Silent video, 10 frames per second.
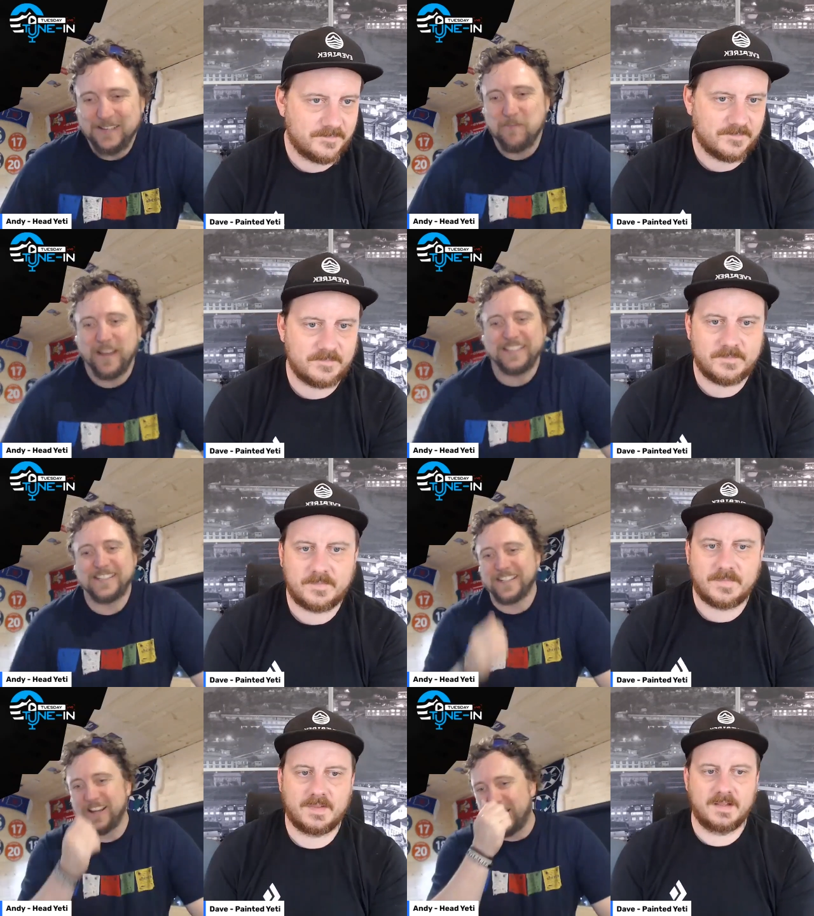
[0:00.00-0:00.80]

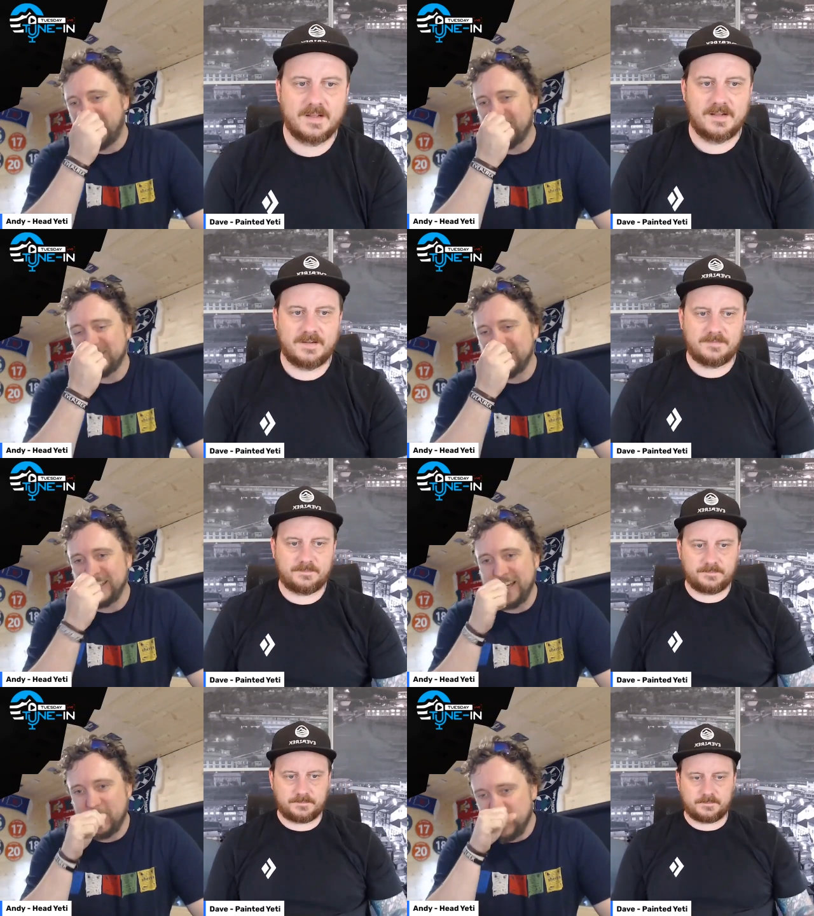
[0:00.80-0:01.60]
Speaker 1: Amazing. No,
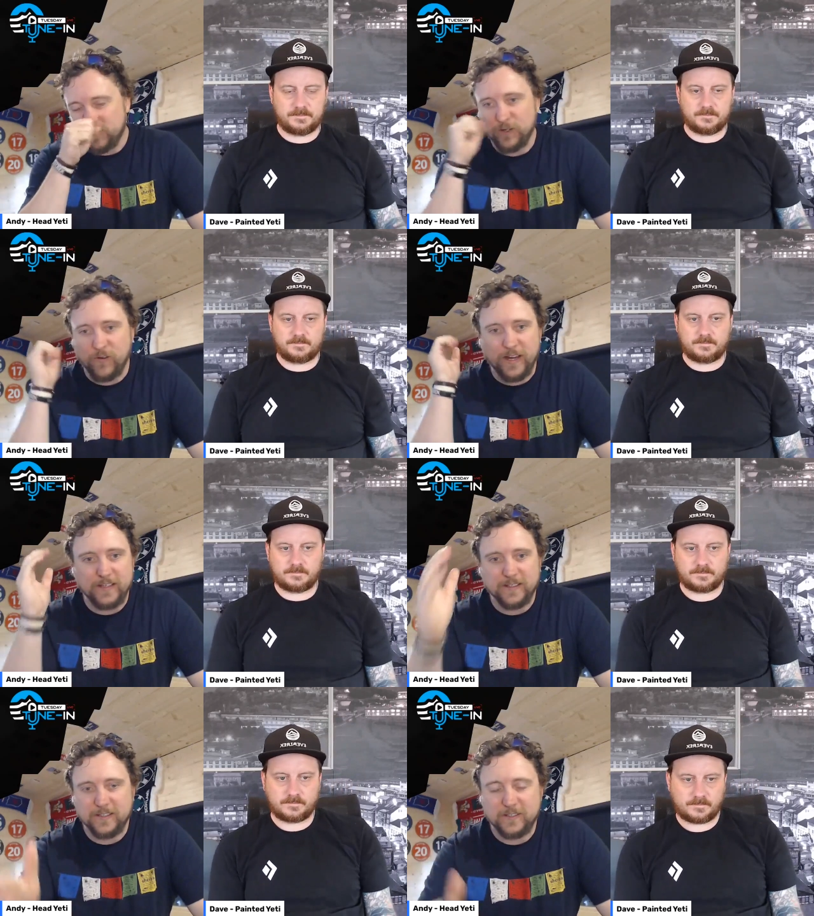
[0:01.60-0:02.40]
honestly, um, it's been
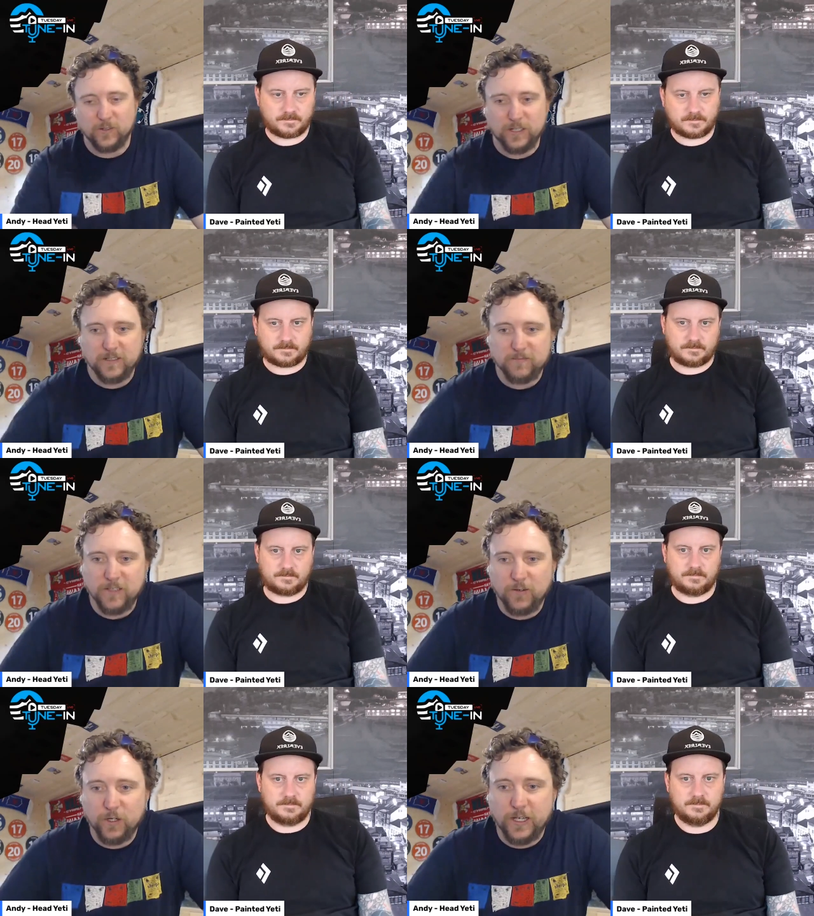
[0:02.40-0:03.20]
great. Sort of,
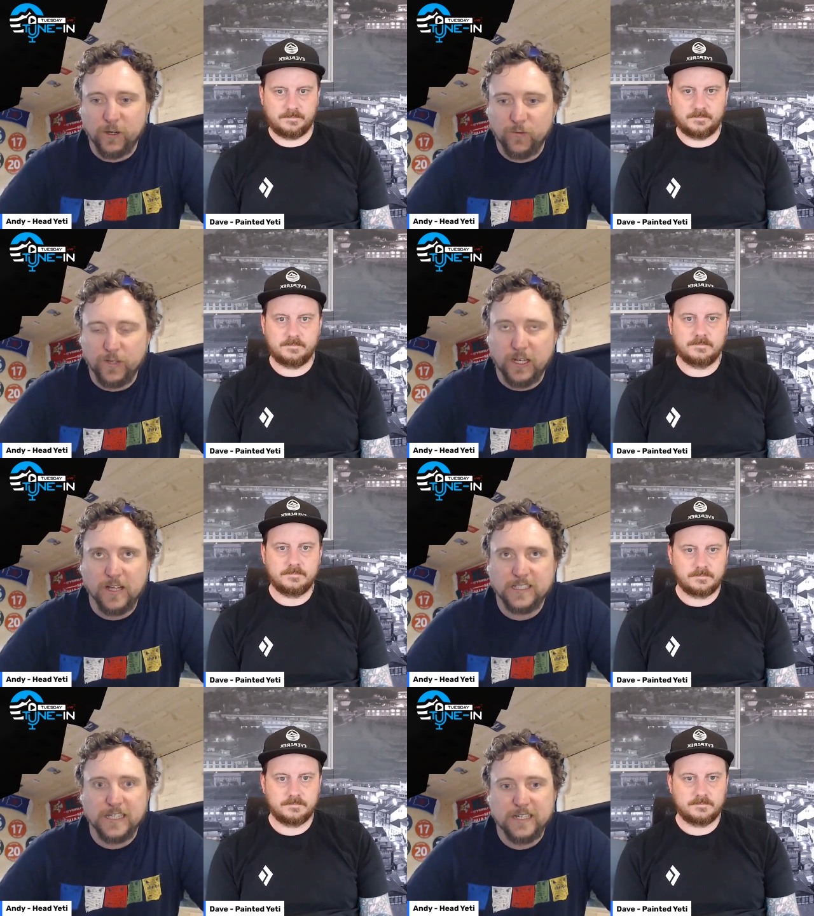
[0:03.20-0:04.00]
you know, looking over the
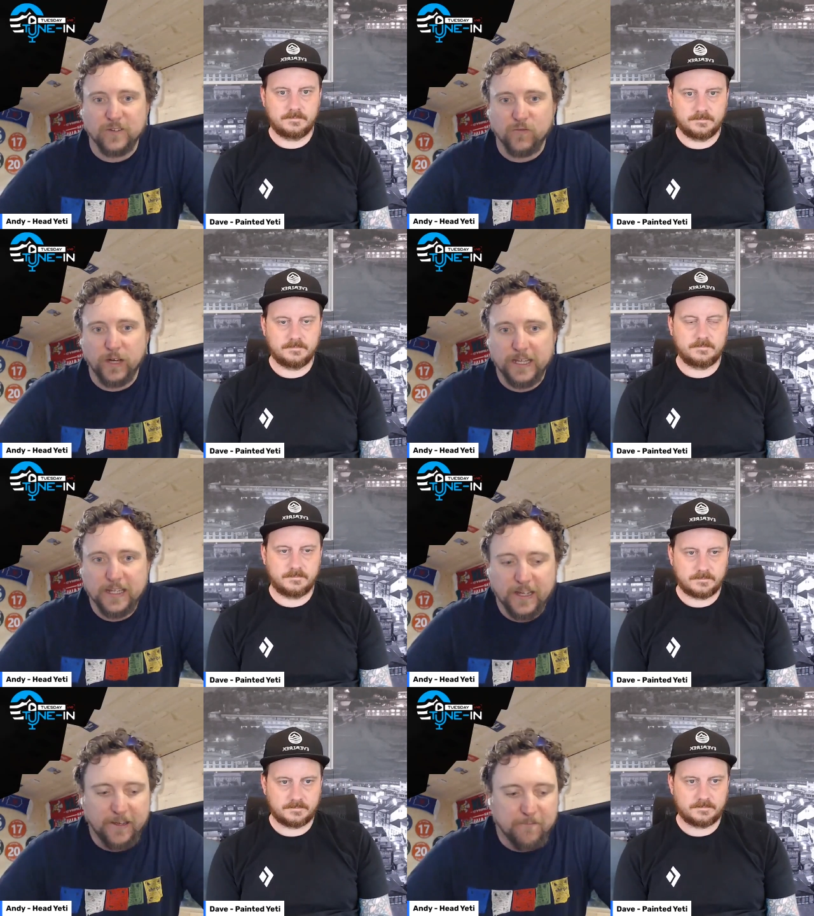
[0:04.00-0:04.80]
last season,
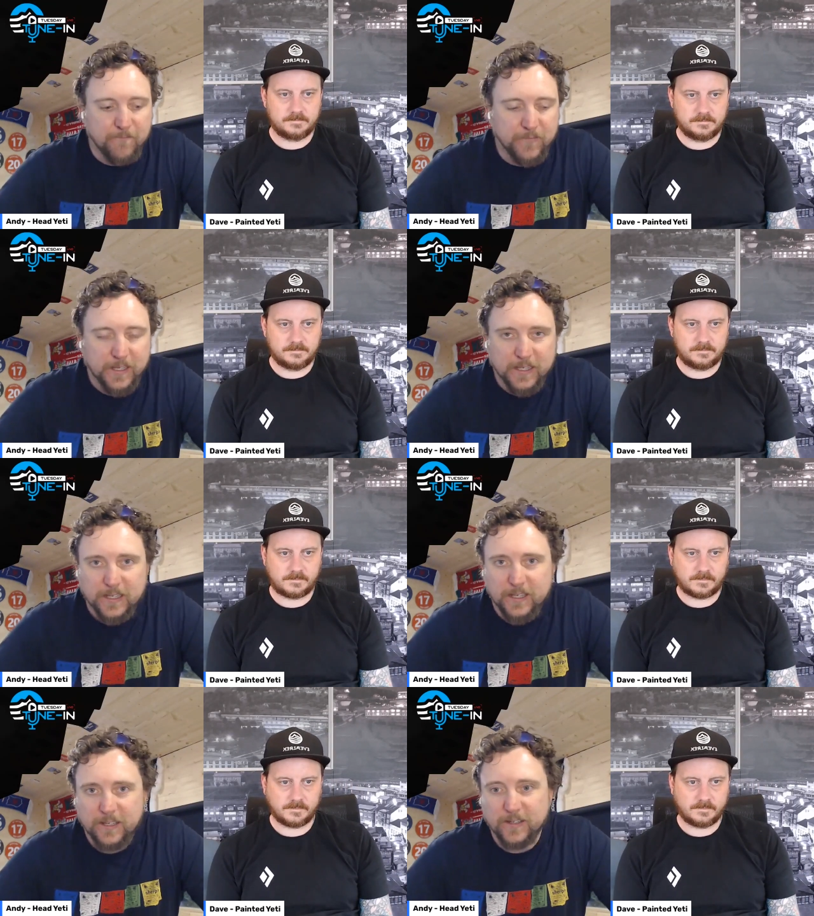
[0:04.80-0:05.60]
really. Um,
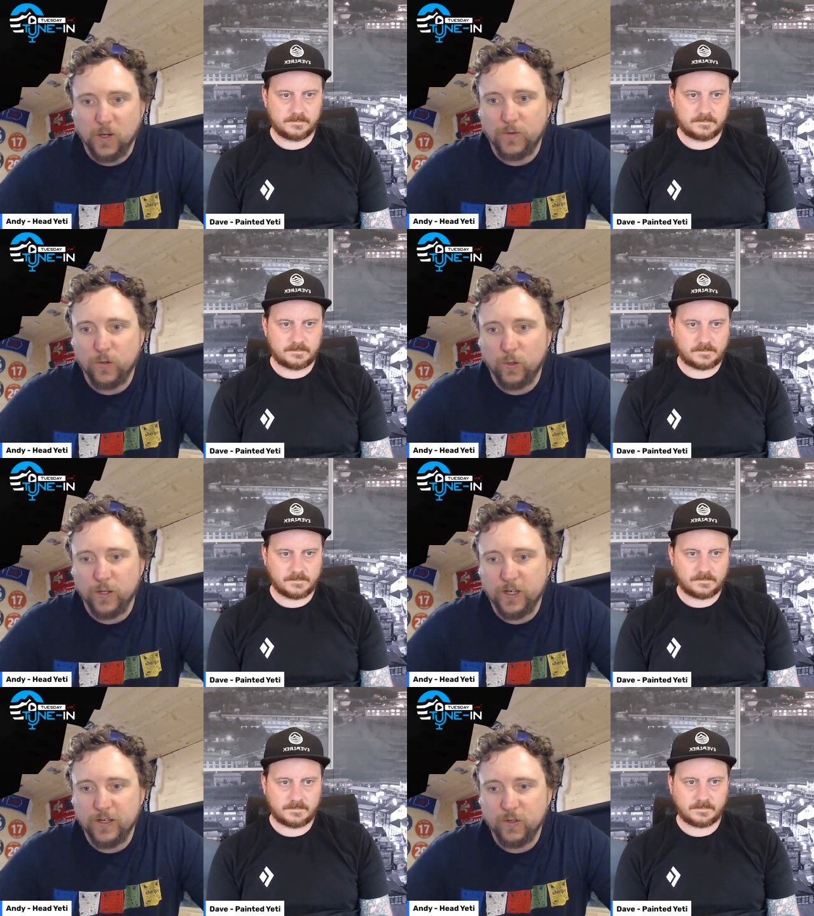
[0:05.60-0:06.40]
you know, with
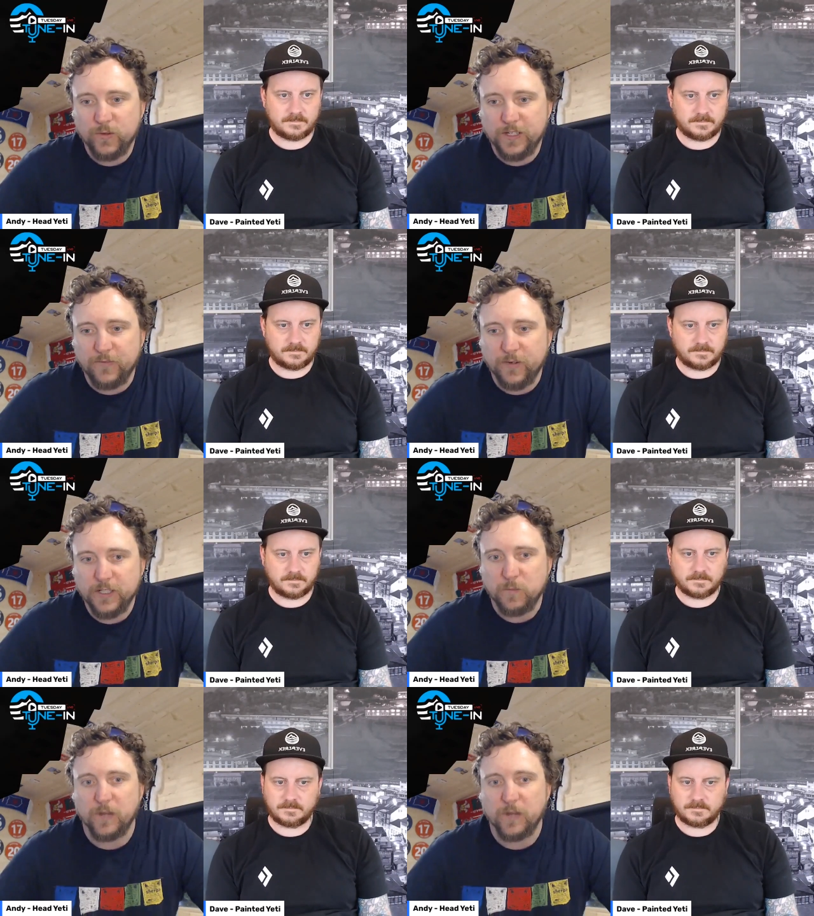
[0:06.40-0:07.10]
all the all the different